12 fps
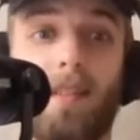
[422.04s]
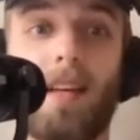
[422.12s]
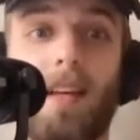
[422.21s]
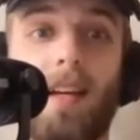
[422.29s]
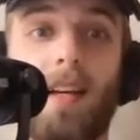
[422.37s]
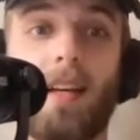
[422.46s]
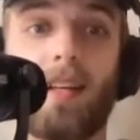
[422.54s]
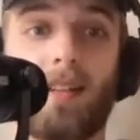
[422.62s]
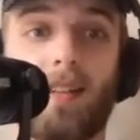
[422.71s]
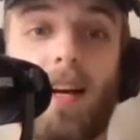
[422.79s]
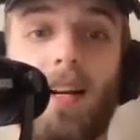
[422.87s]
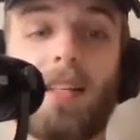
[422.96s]
Yeah.
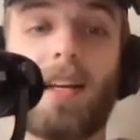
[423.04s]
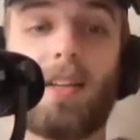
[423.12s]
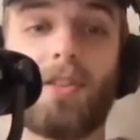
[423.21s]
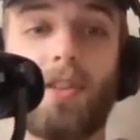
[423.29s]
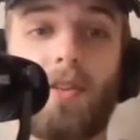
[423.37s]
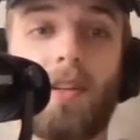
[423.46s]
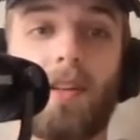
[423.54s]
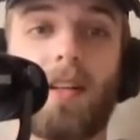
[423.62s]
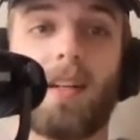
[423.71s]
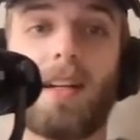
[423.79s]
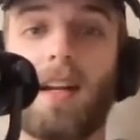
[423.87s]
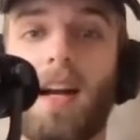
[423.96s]
So knockdown I,
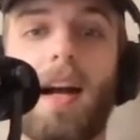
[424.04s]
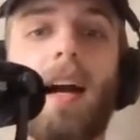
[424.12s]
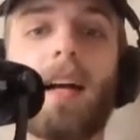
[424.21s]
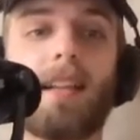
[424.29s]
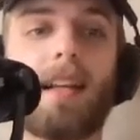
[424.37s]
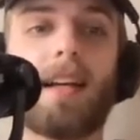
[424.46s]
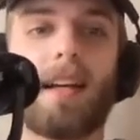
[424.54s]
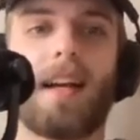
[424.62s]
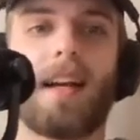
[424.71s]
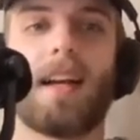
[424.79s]
shooter. I, I like. Yeah.